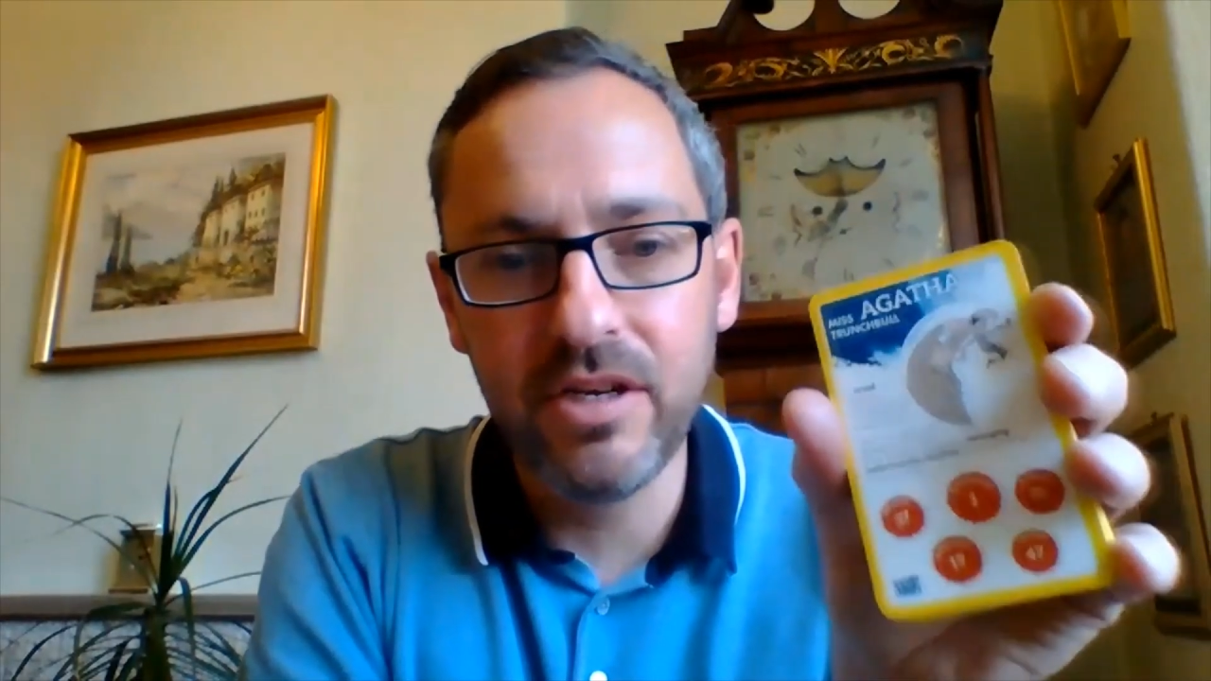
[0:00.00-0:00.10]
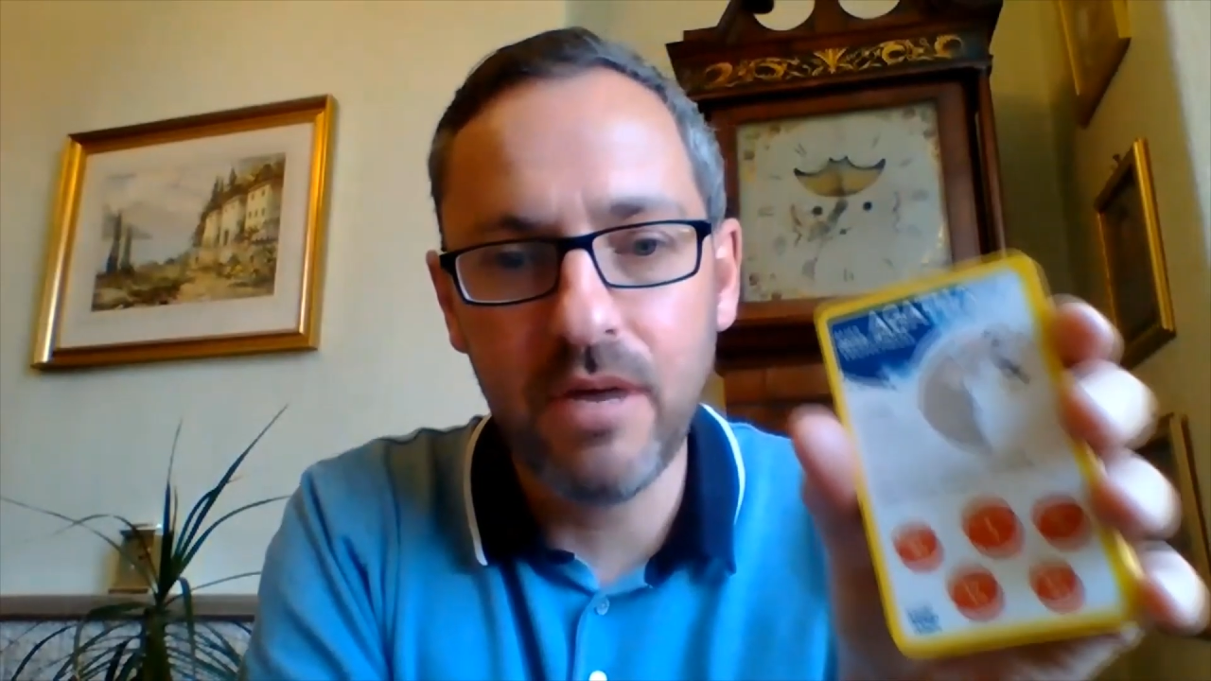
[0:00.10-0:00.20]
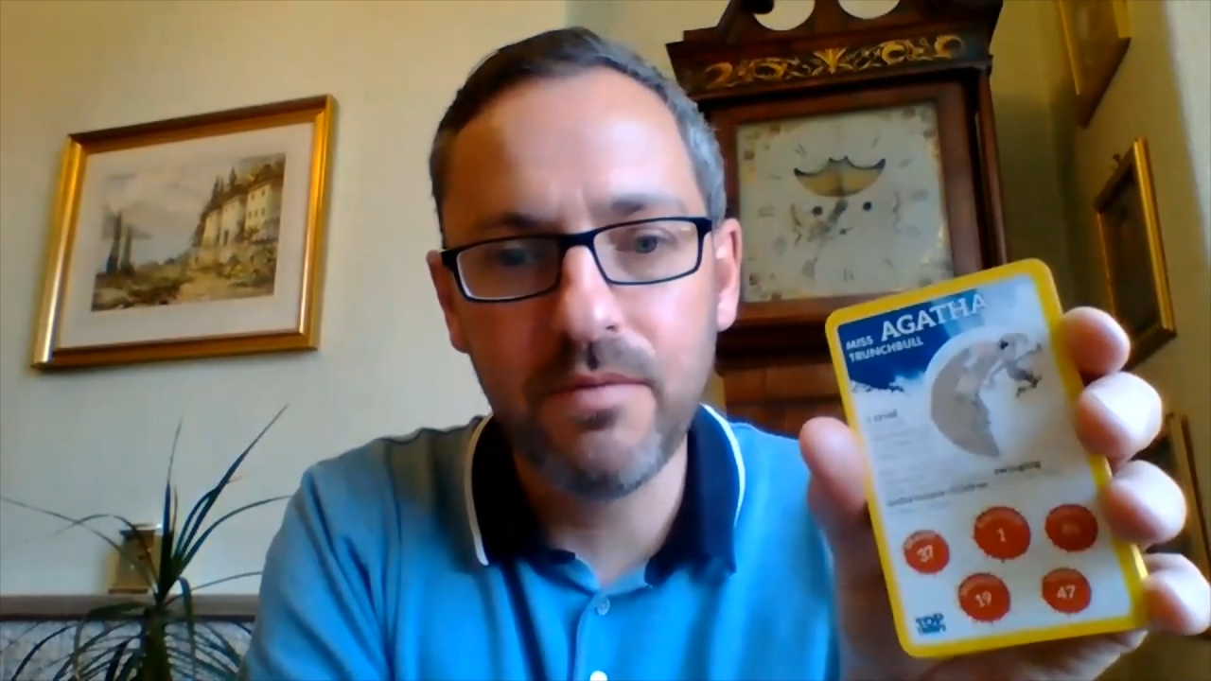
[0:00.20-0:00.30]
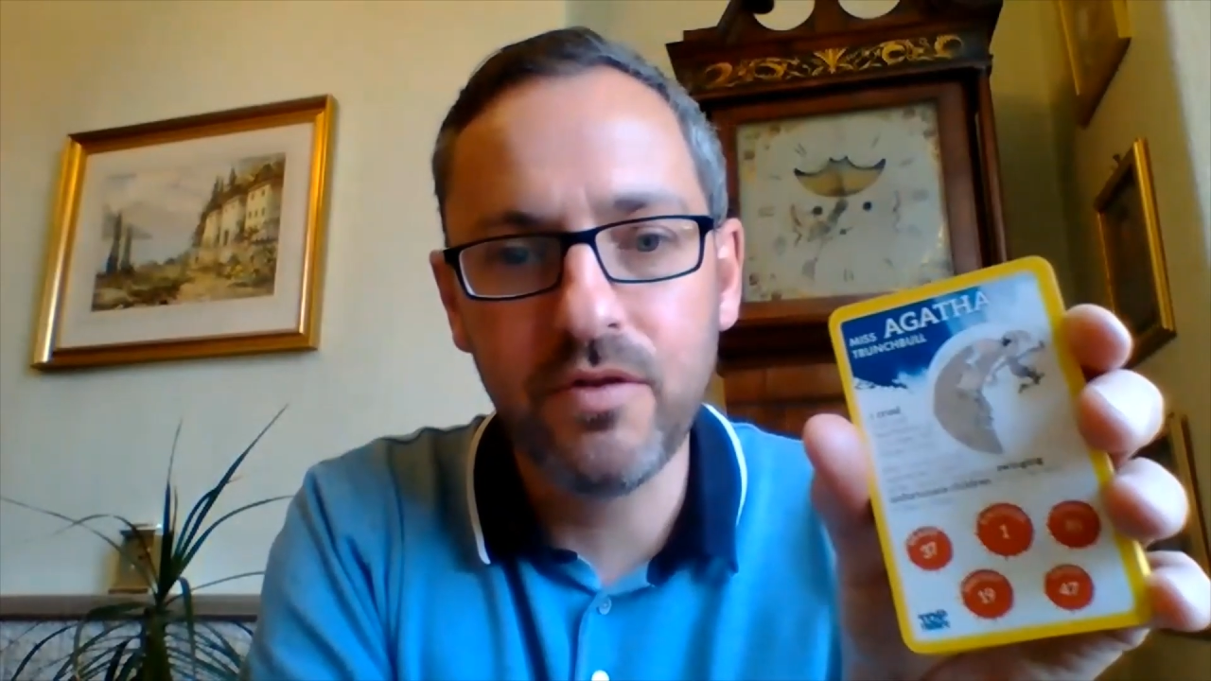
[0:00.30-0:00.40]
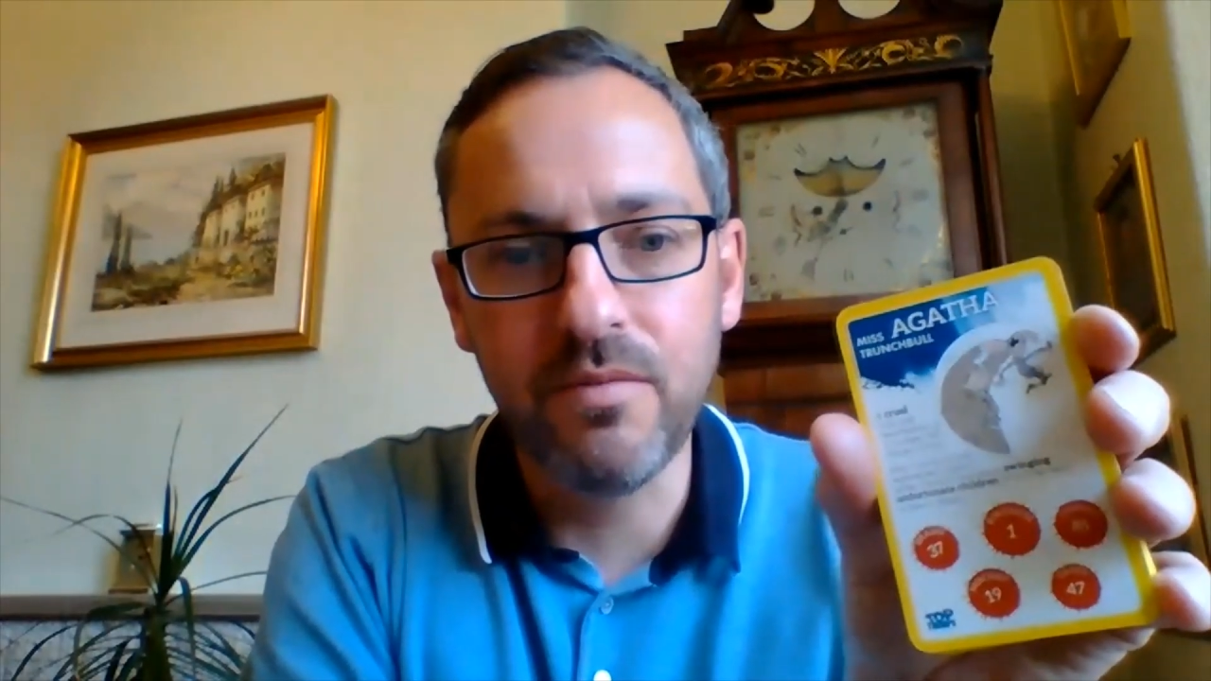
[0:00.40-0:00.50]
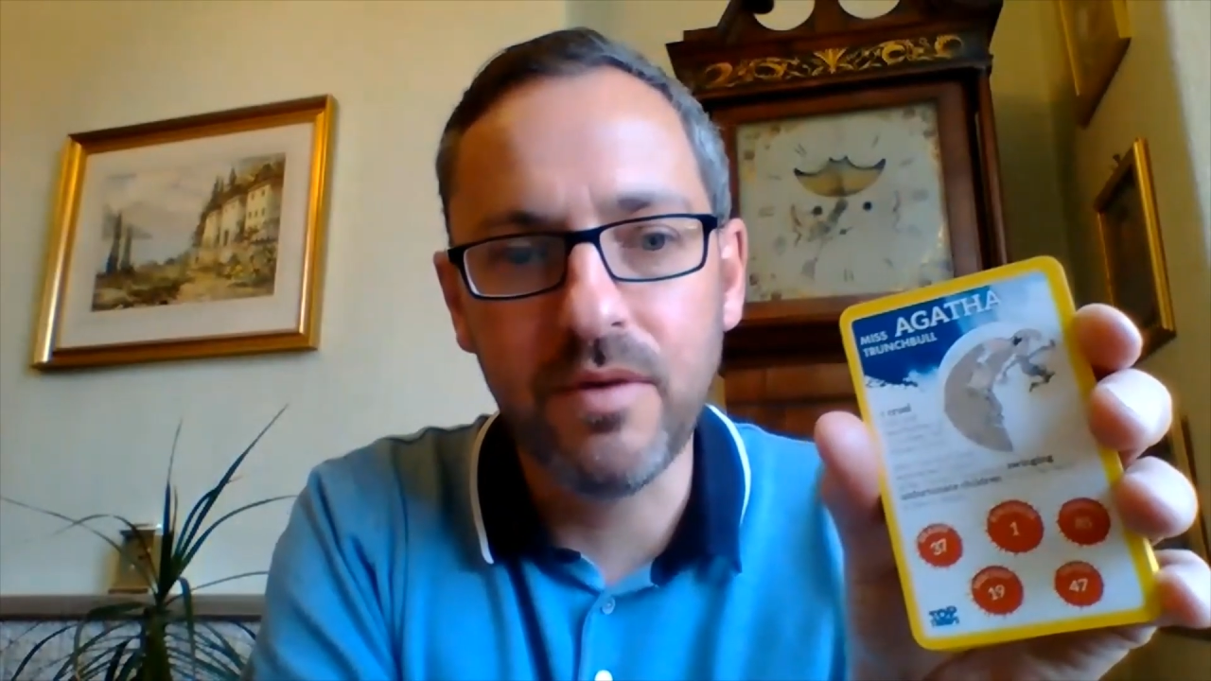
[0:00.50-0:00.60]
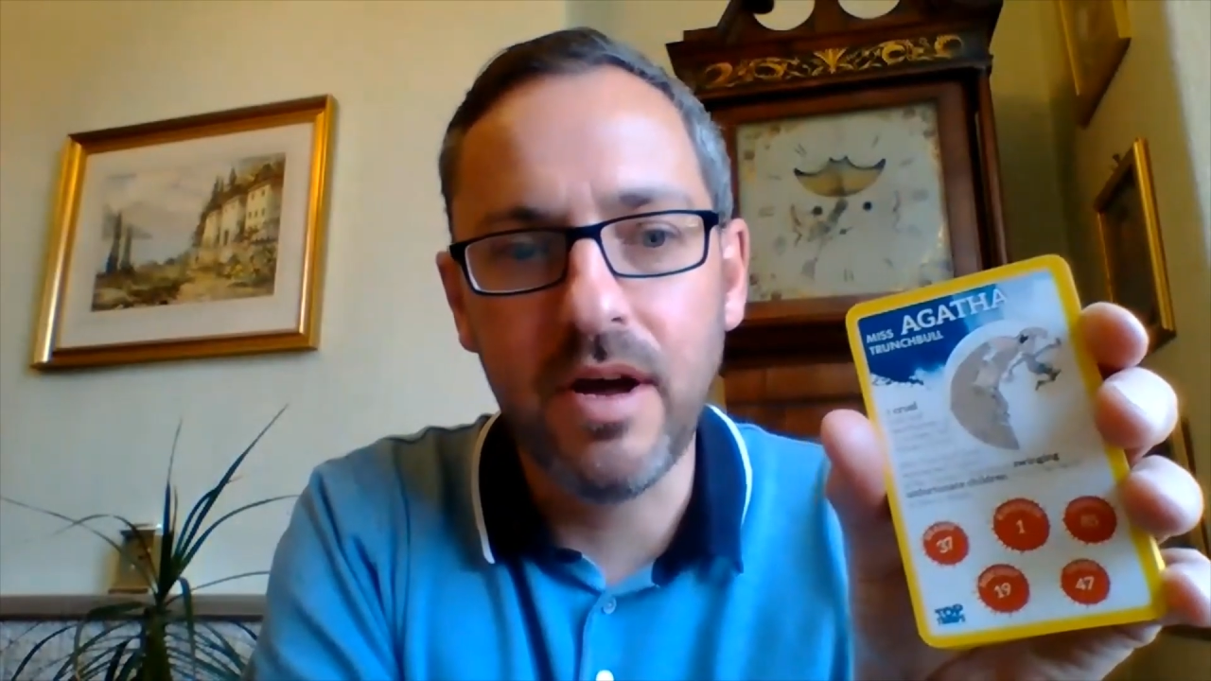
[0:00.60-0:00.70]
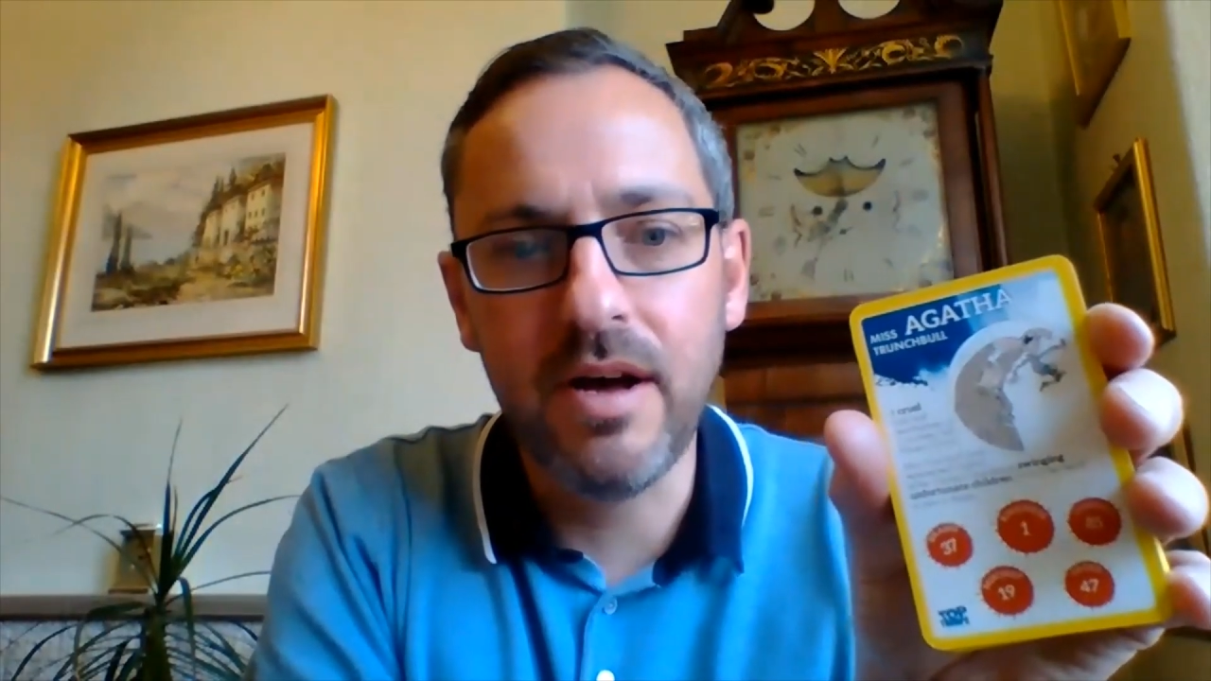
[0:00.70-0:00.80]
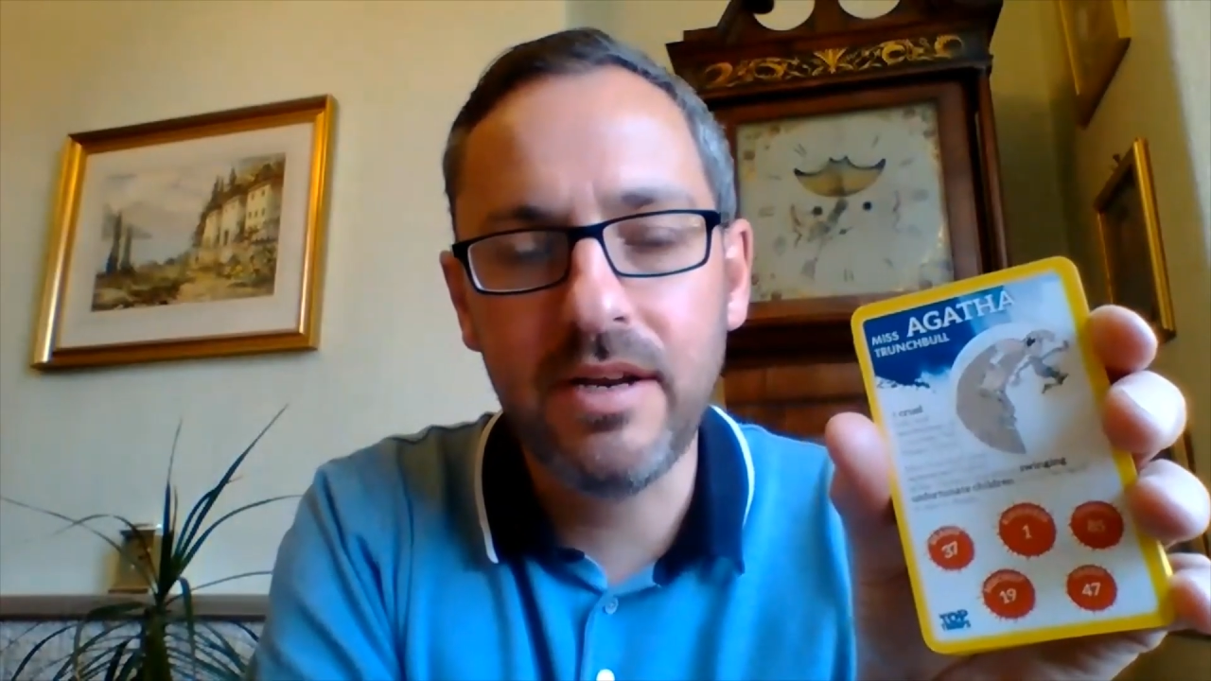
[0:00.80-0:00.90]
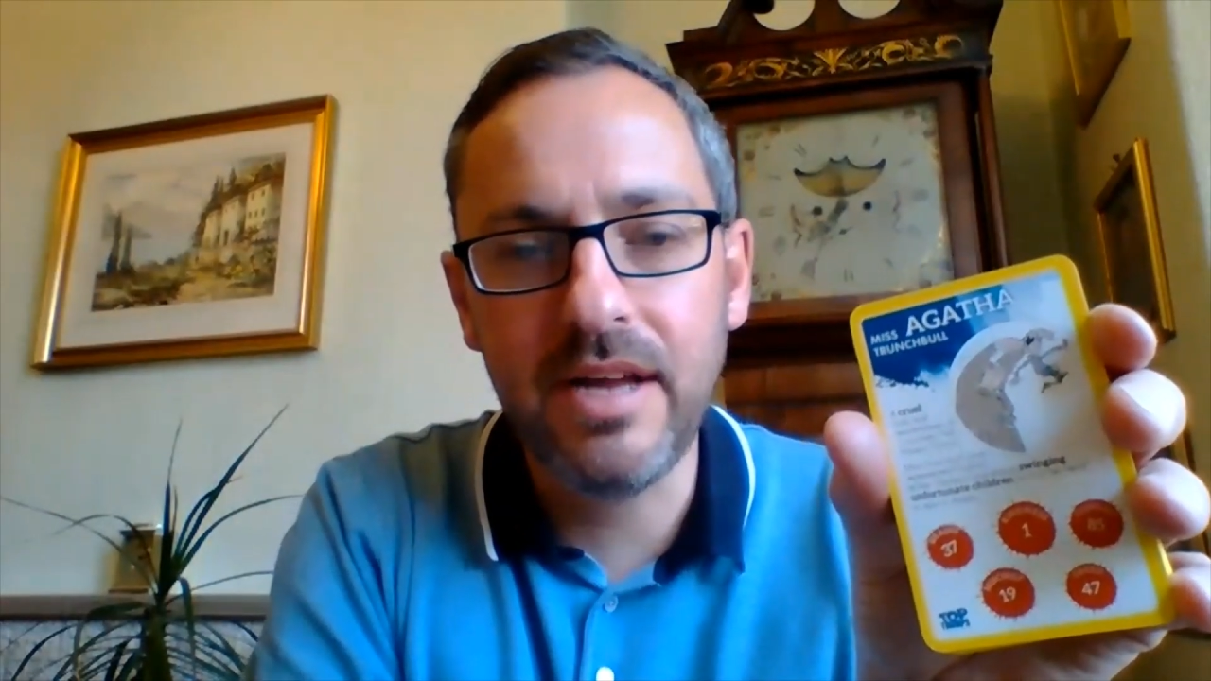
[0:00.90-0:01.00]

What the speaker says: Top Trump card,